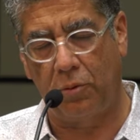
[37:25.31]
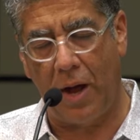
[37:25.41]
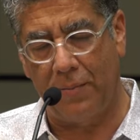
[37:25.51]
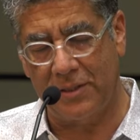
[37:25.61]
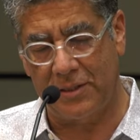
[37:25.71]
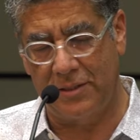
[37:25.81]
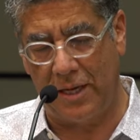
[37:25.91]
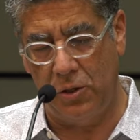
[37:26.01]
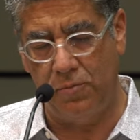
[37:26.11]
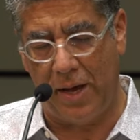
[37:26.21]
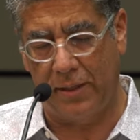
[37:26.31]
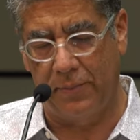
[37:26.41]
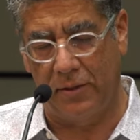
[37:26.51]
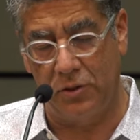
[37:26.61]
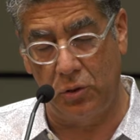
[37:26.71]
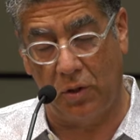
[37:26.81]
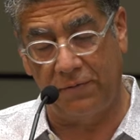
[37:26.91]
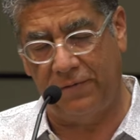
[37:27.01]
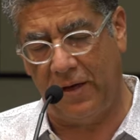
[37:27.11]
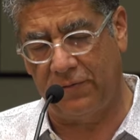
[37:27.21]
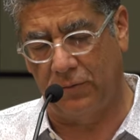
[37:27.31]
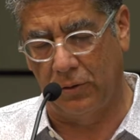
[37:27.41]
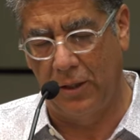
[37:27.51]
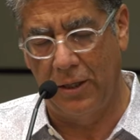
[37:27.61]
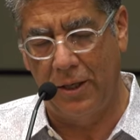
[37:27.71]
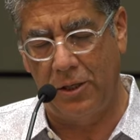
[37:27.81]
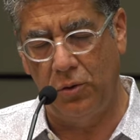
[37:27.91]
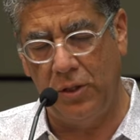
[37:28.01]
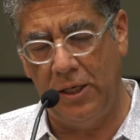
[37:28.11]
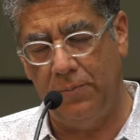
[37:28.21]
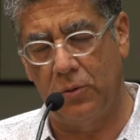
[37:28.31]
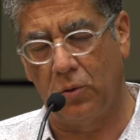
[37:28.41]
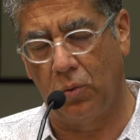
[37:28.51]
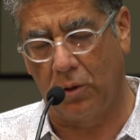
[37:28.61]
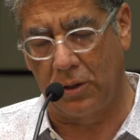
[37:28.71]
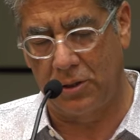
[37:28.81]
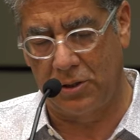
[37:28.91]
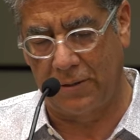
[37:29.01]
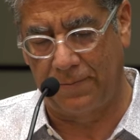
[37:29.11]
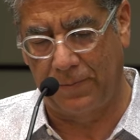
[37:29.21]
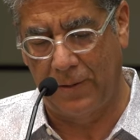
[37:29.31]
promises that you make because you are faithful. You keep your words.